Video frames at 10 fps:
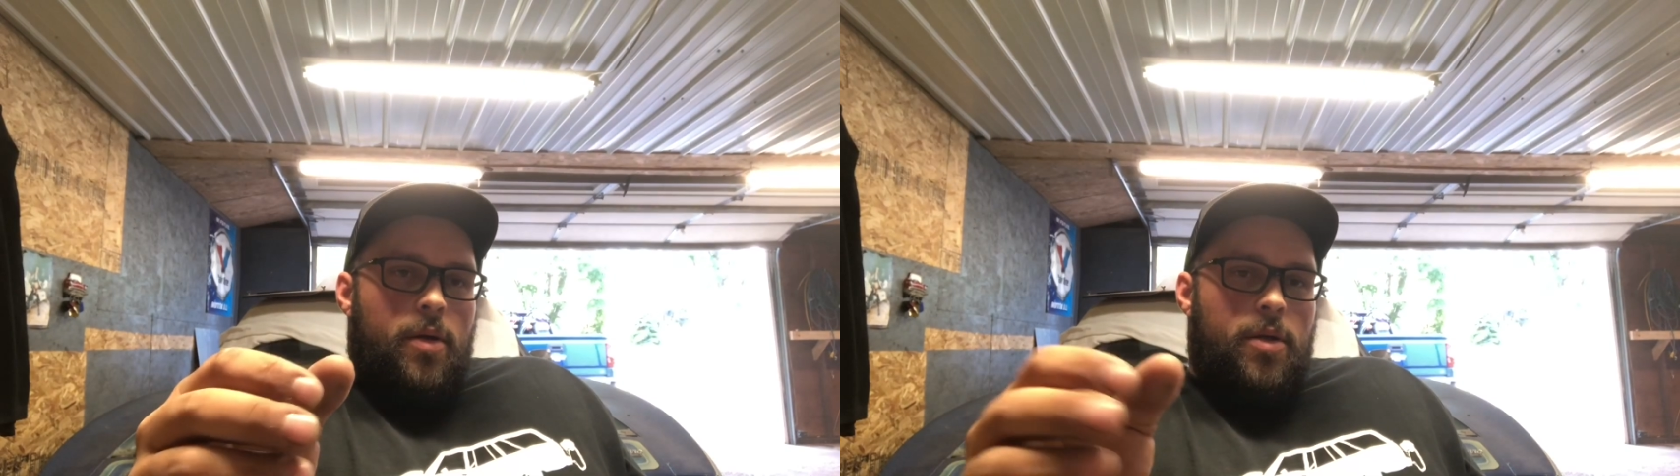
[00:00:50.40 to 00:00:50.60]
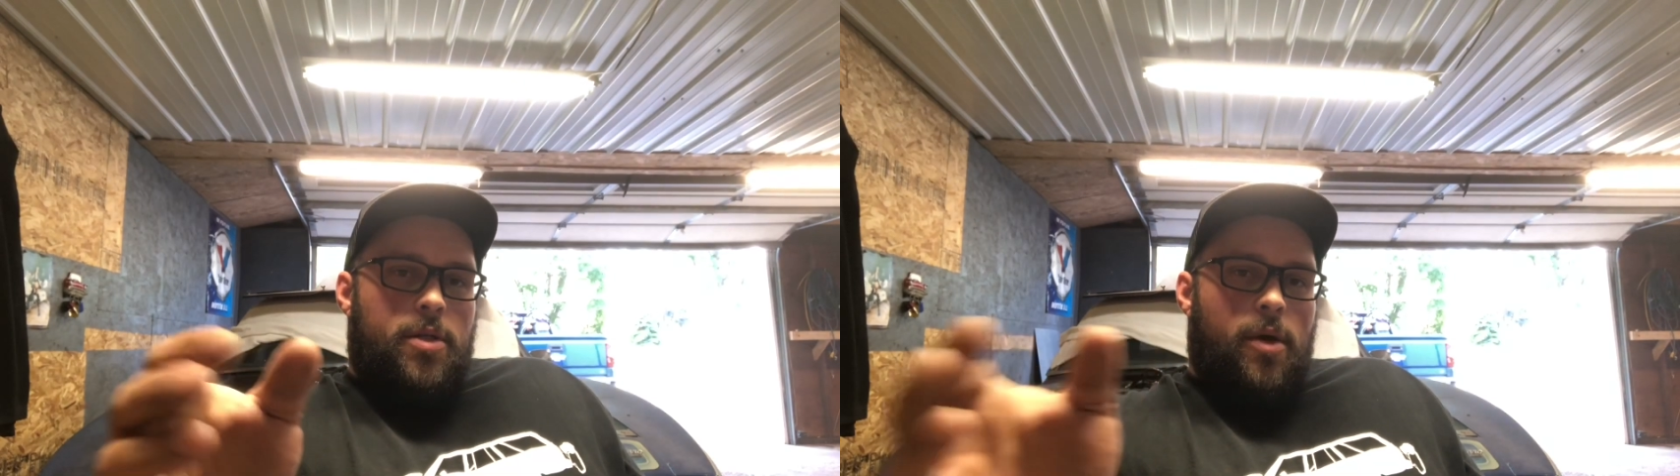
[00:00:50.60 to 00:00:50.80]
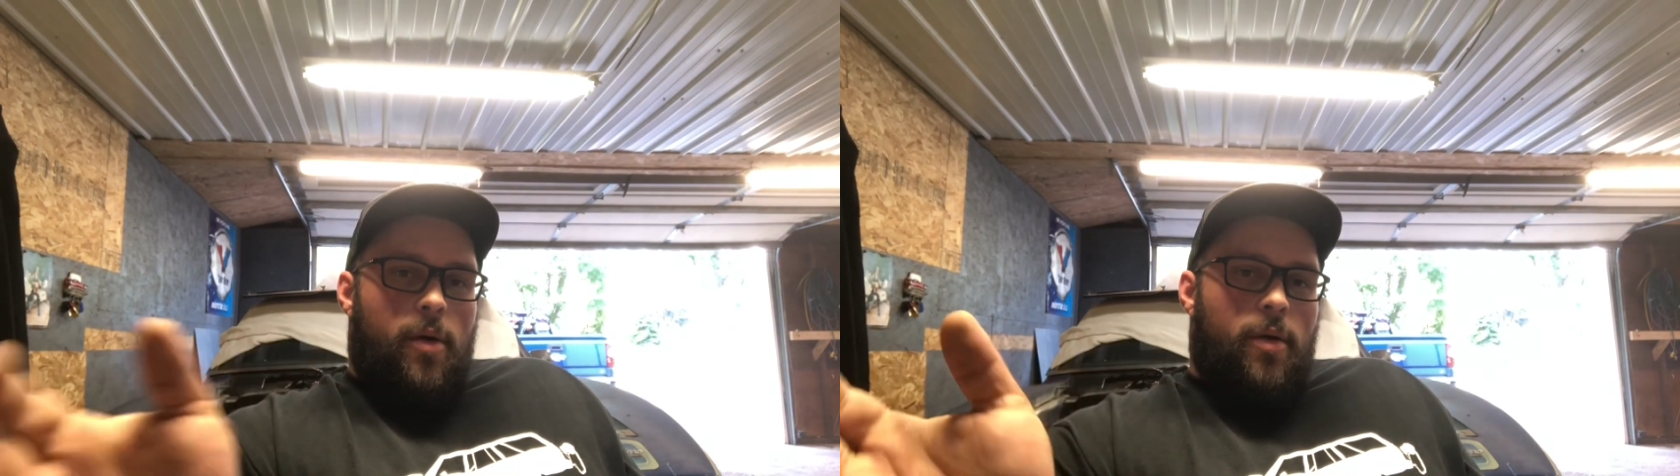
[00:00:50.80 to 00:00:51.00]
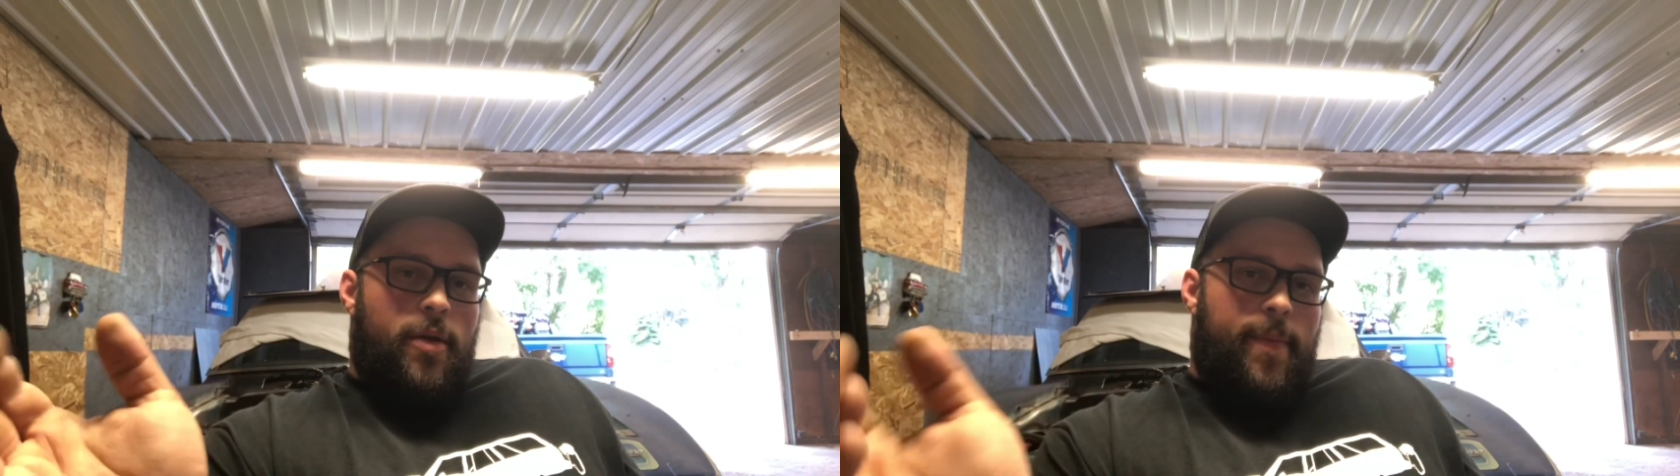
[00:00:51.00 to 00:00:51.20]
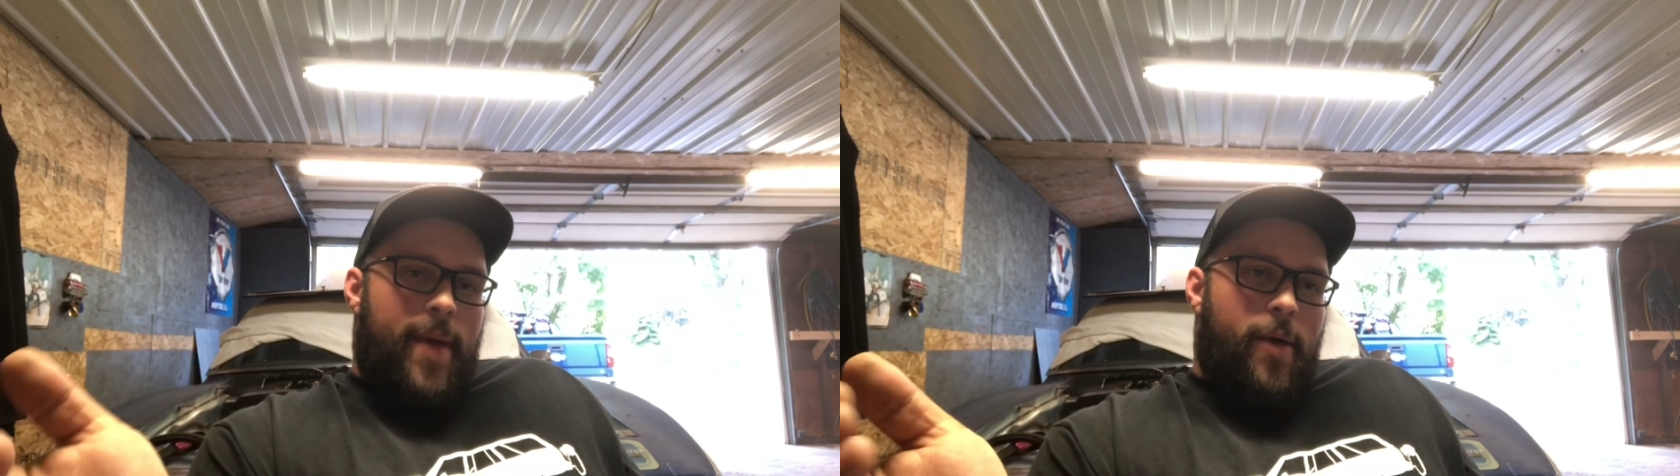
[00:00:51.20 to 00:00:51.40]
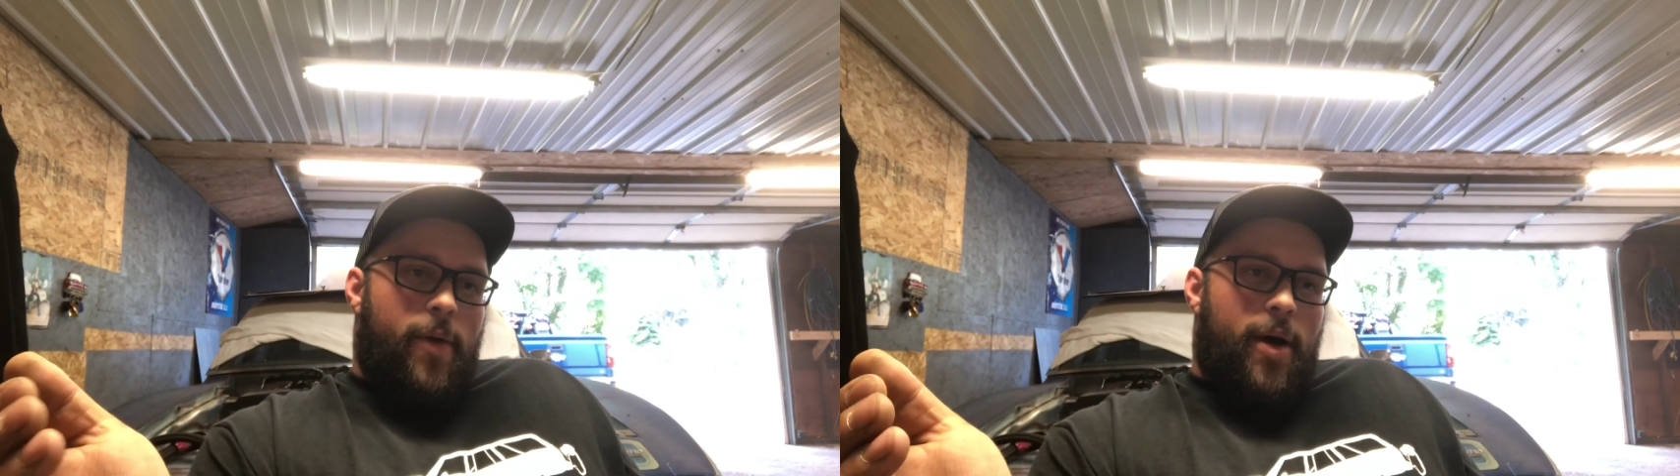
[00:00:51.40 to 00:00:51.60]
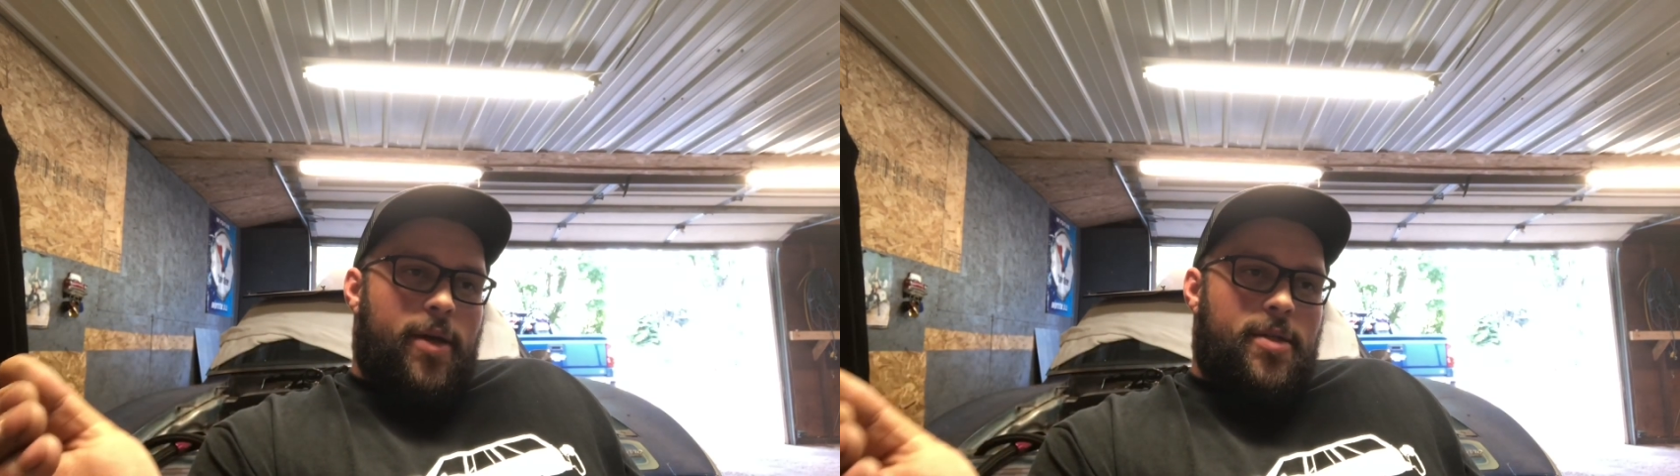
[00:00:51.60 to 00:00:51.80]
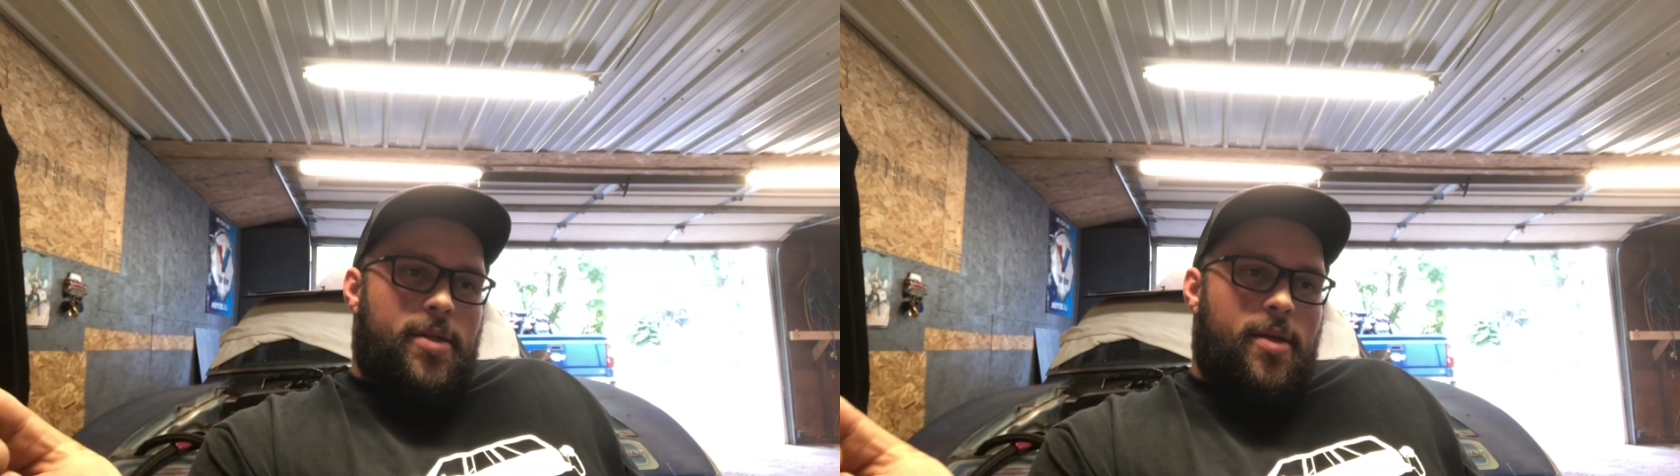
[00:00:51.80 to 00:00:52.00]
So the debate
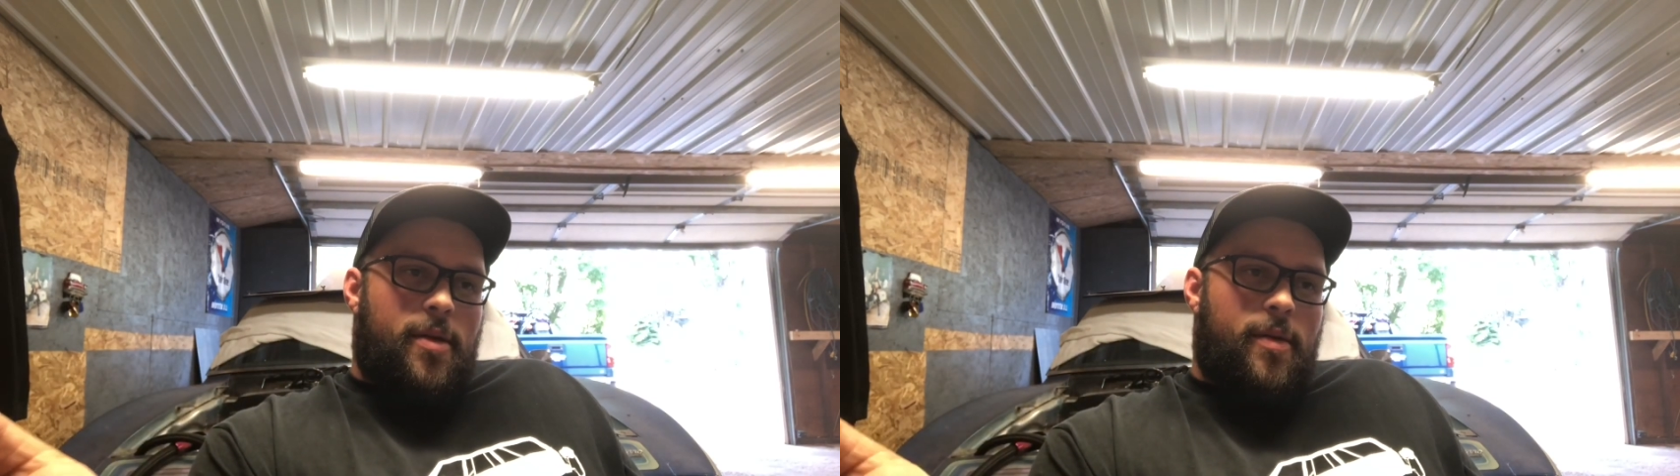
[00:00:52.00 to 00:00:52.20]
was